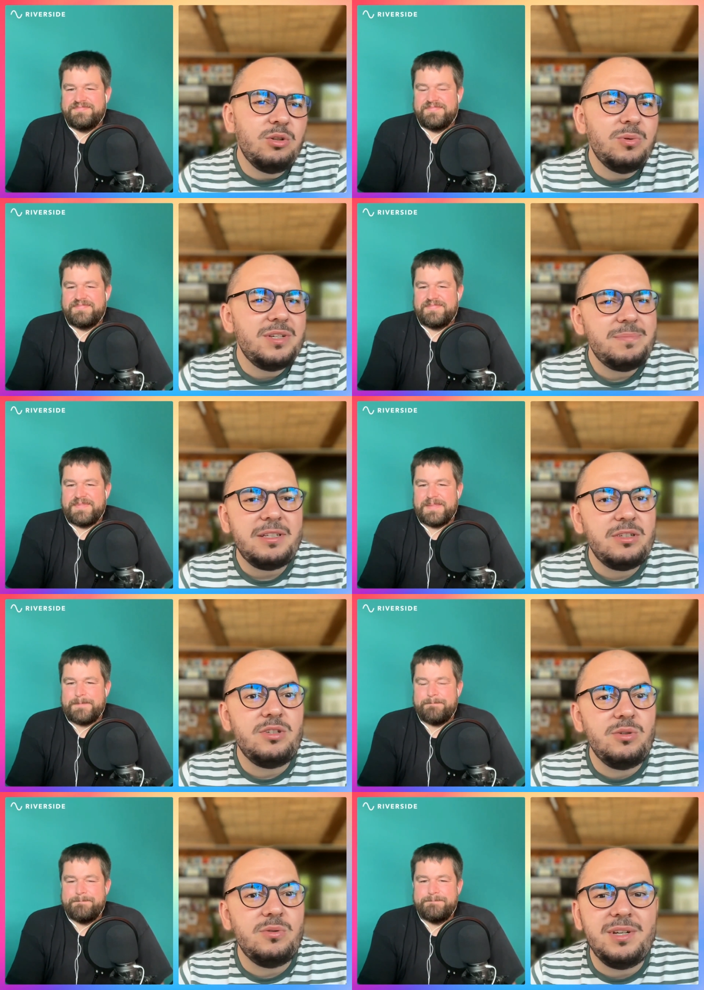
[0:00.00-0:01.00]
Speaker 1: always, but
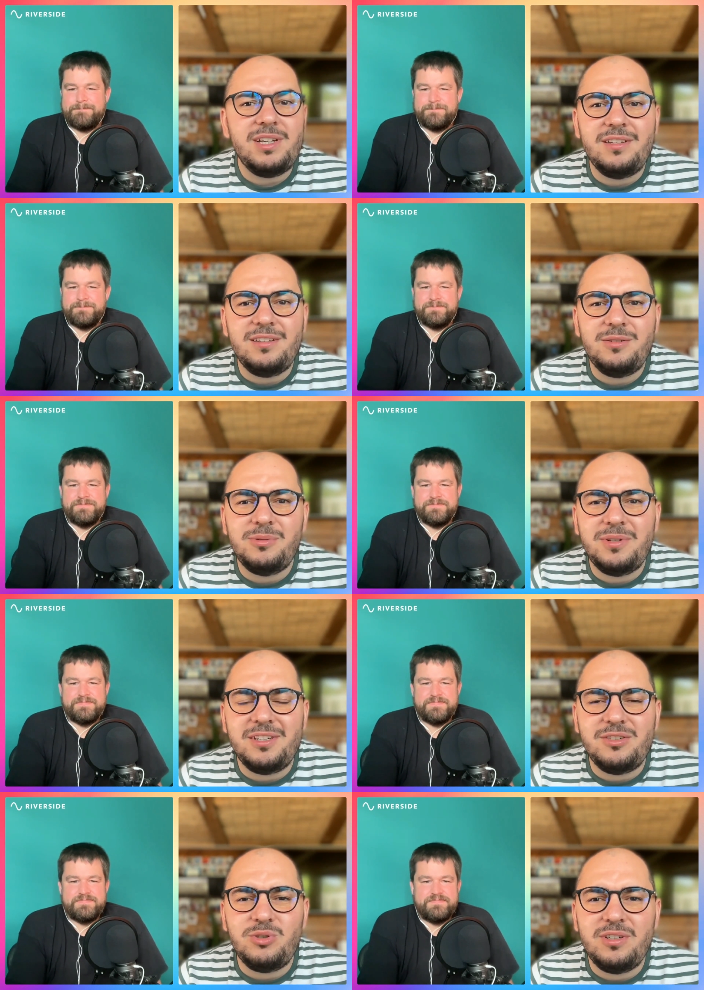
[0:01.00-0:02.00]
you really you
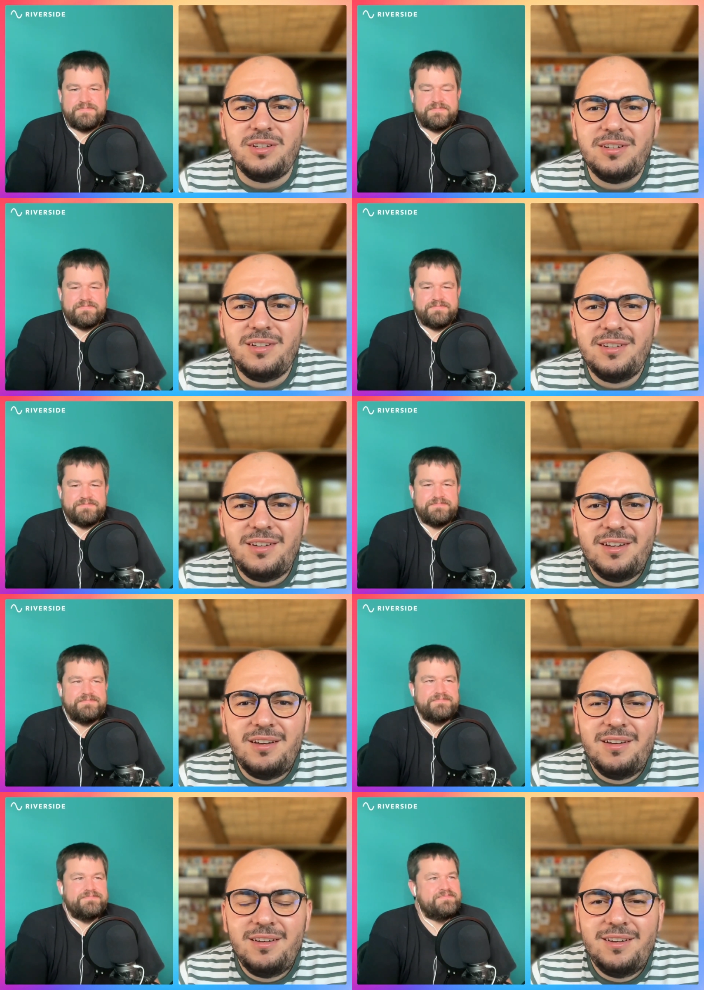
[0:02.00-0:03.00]
really enjoy.
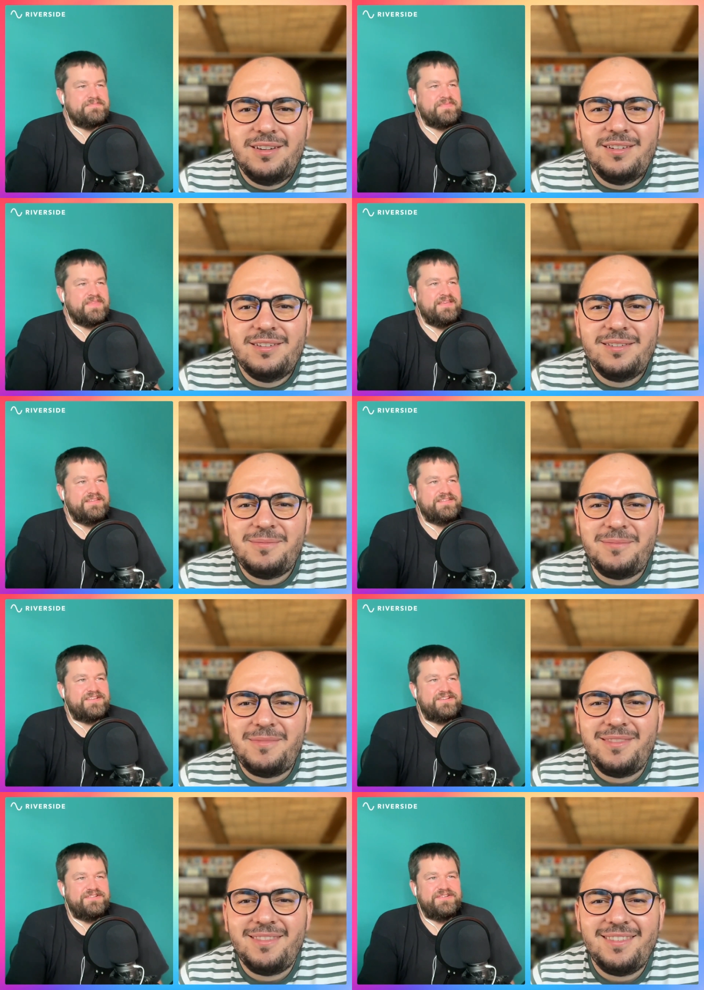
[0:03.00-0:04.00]
Mm.
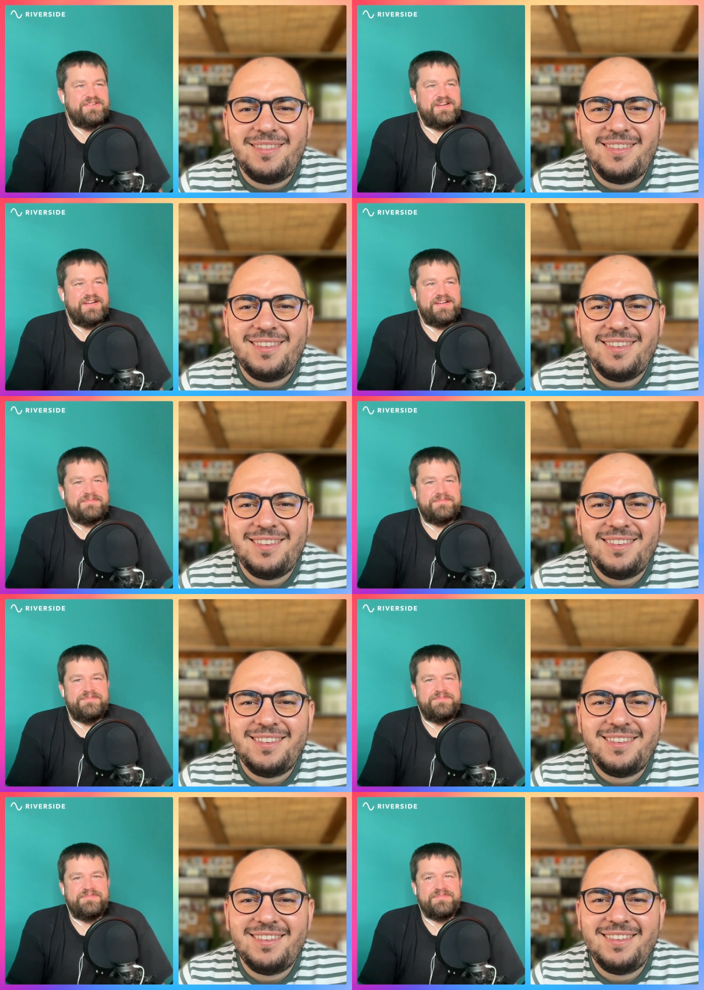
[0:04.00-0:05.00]
So
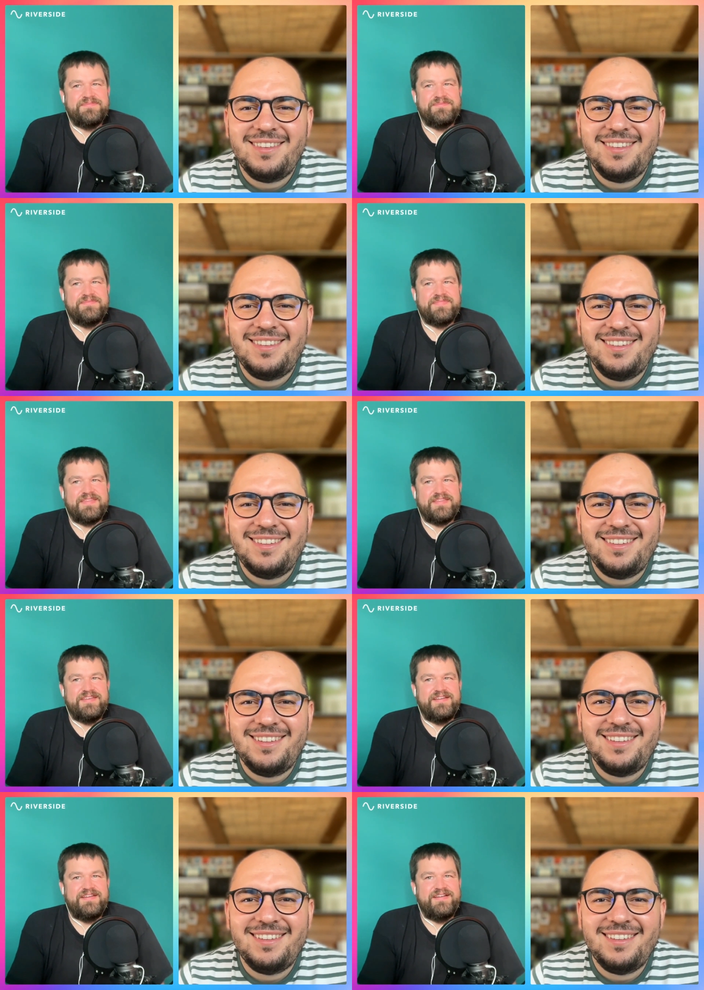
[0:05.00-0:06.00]
um,
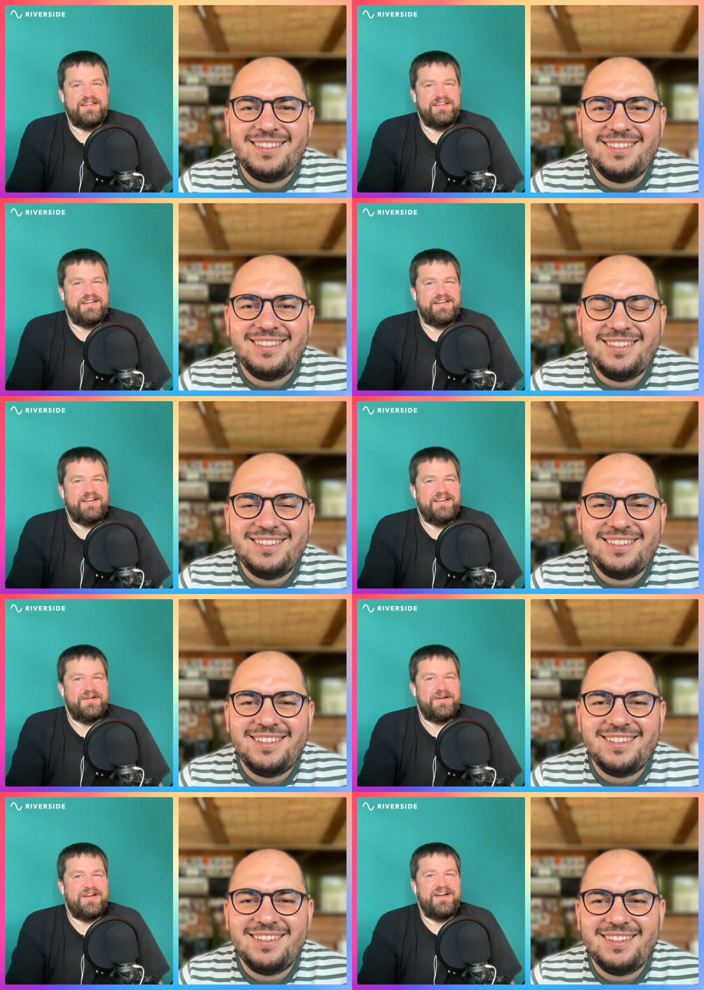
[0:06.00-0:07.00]
Speaker 2: uh,
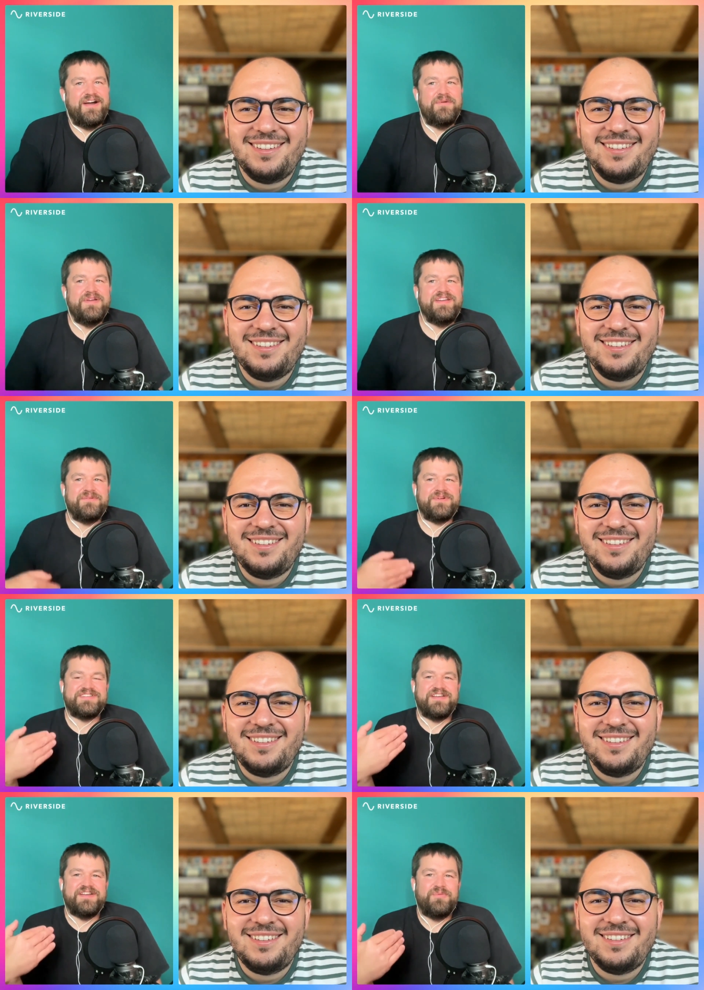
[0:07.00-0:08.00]
I immediately want
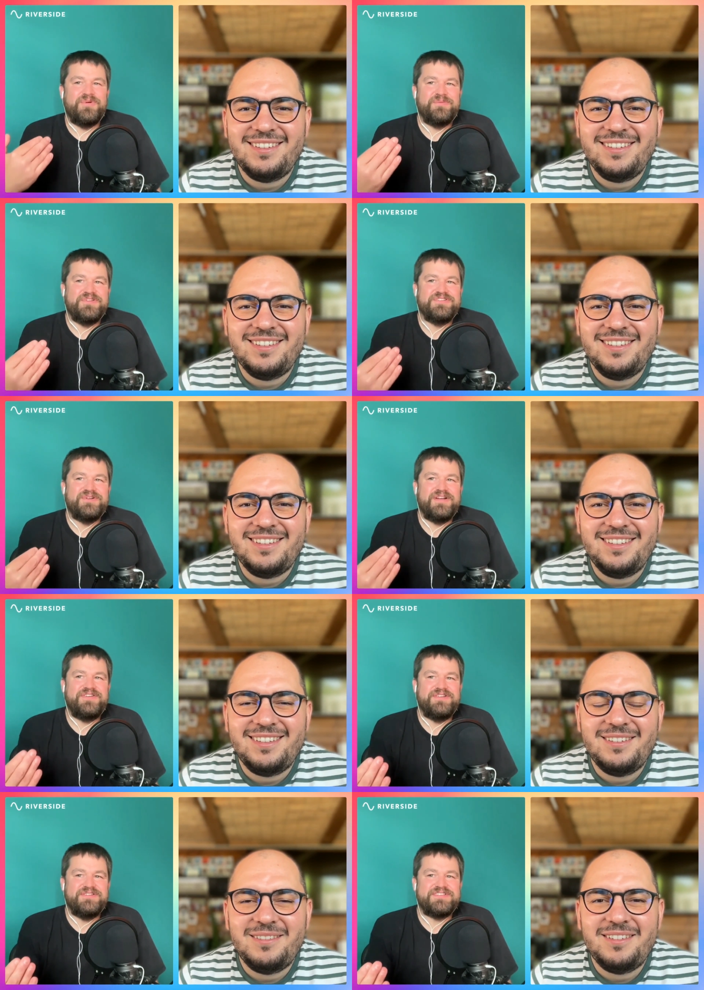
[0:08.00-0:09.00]
to say, you know, one one tool
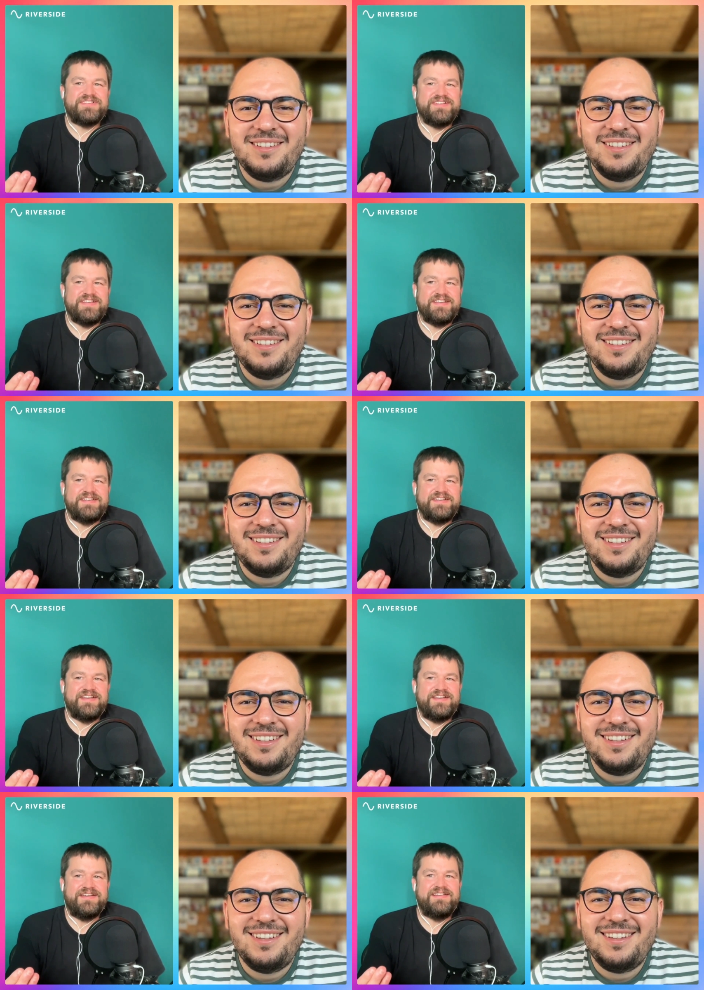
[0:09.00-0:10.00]
I've used in
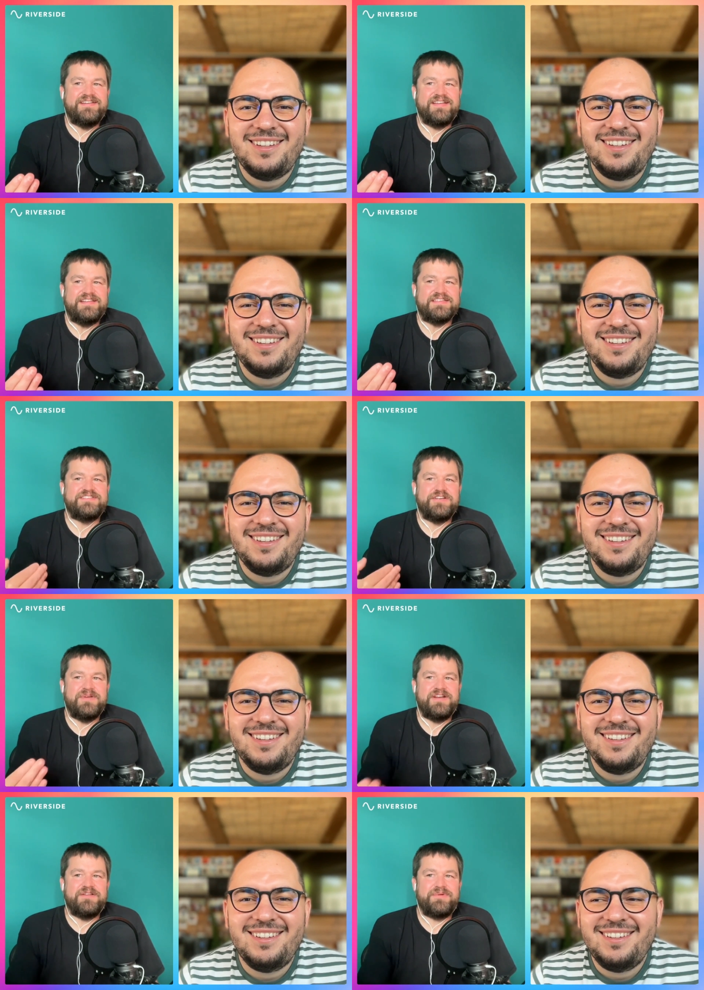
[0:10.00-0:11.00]
uh, in so
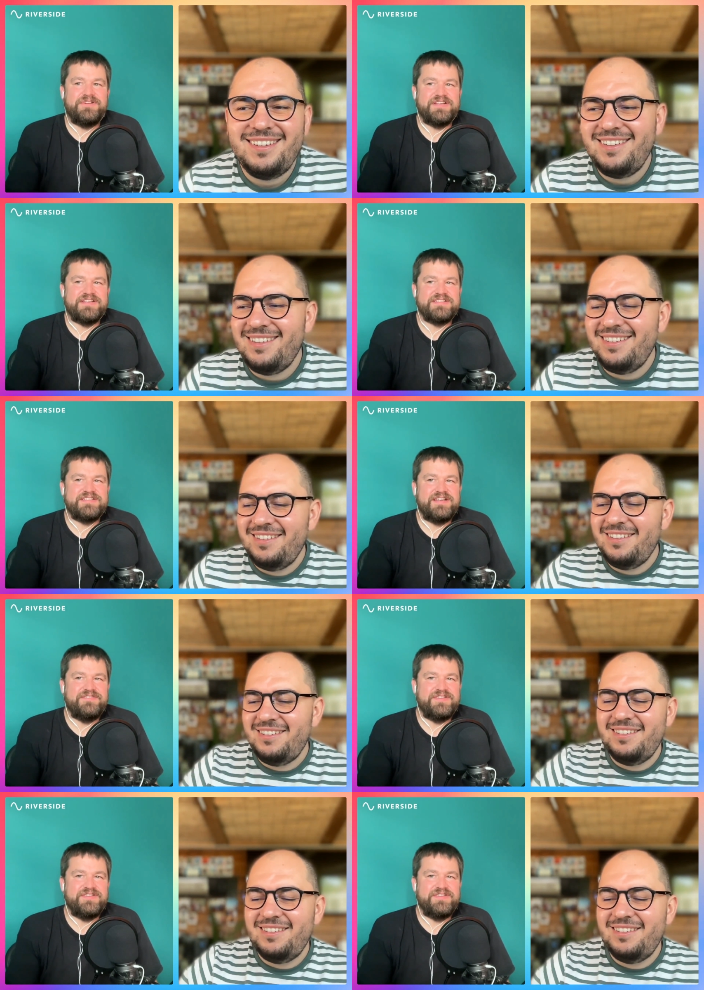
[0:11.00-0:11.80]
many of the projects I've